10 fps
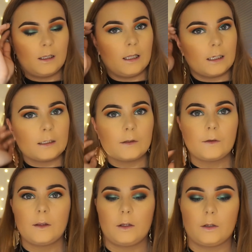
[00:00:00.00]
Like
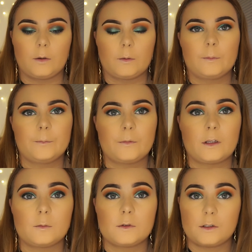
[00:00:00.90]
so. And
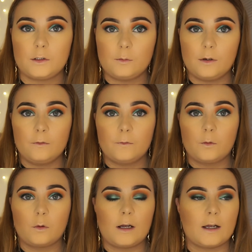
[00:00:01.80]
I'm just going to do my
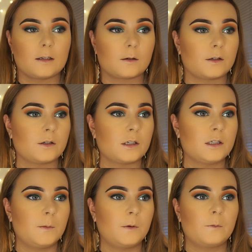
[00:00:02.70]
forehead. I'm going to do the
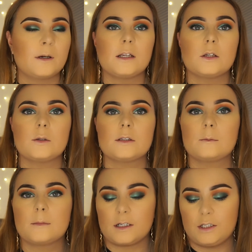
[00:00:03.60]
tip of my nose
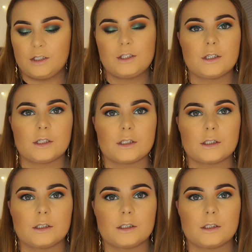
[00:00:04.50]
and my chin.